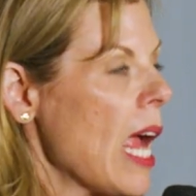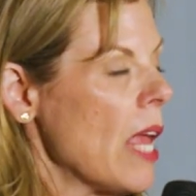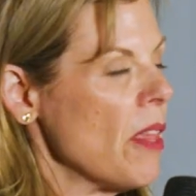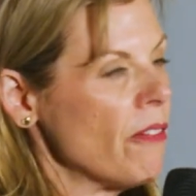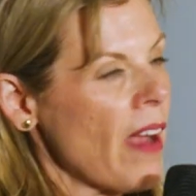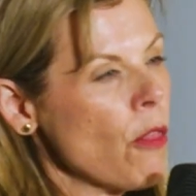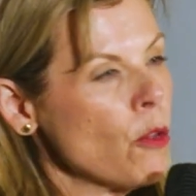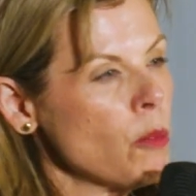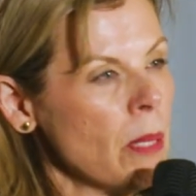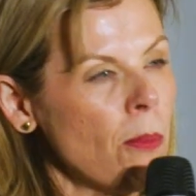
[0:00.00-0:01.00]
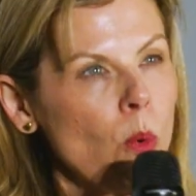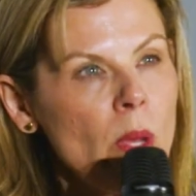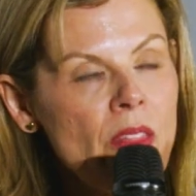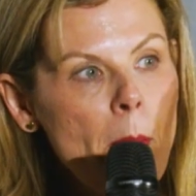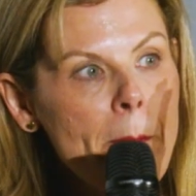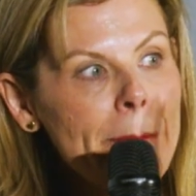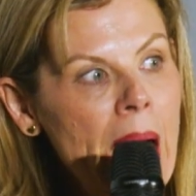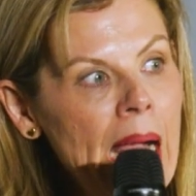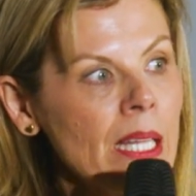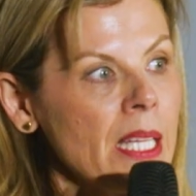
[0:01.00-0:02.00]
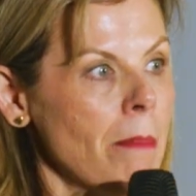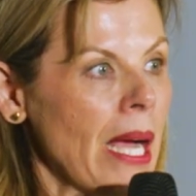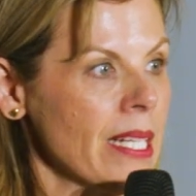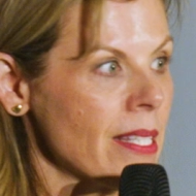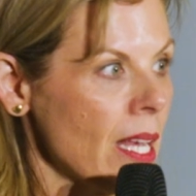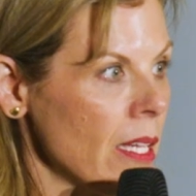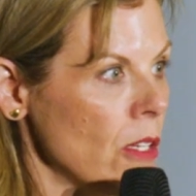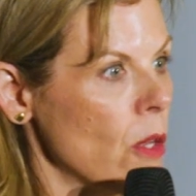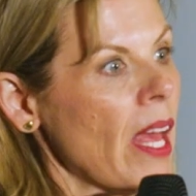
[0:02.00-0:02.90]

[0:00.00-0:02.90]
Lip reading: And they found those people with a pilot mindset,